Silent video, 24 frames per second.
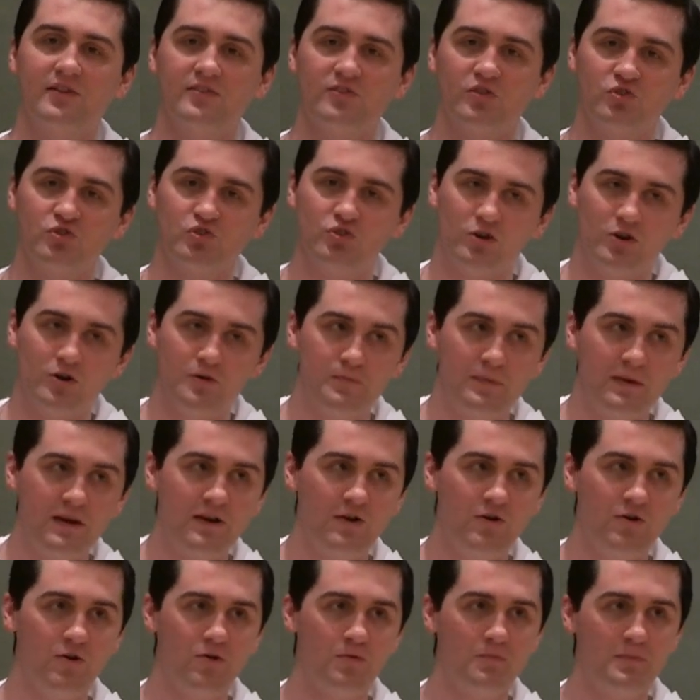as a sharp
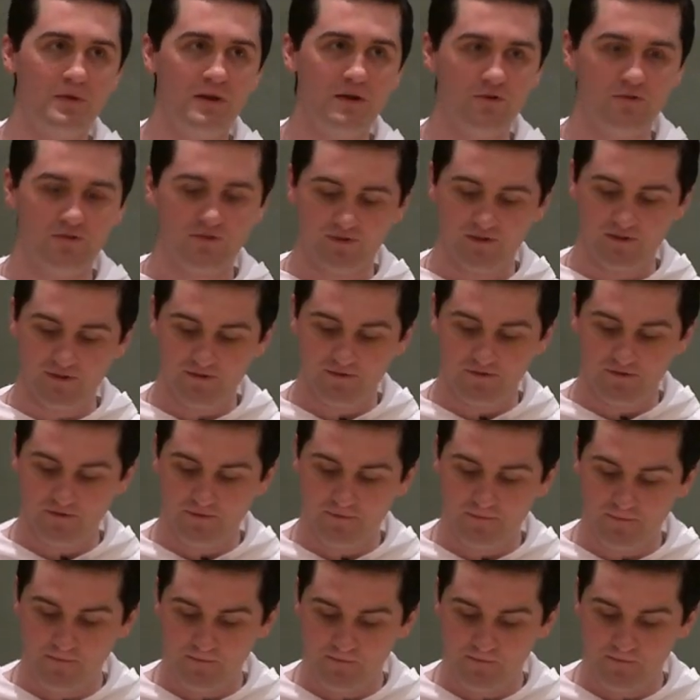arrow pierces."